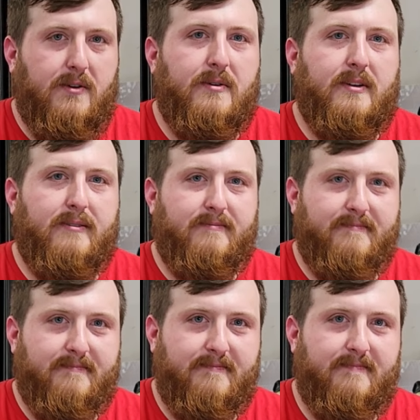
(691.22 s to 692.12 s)
Other than the
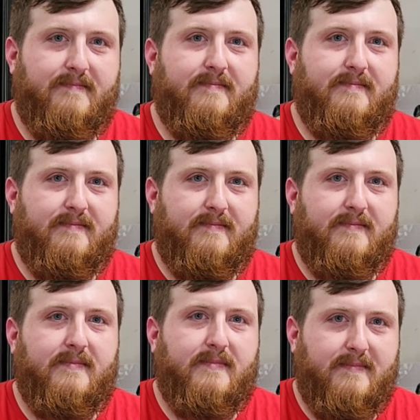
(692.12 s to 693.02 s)
first couple of
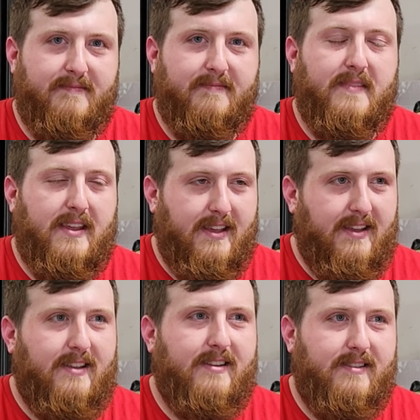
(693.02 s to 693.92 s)
dyno pulls
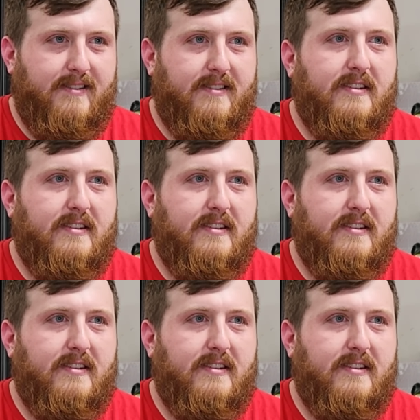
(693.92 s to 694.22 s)
earlier, but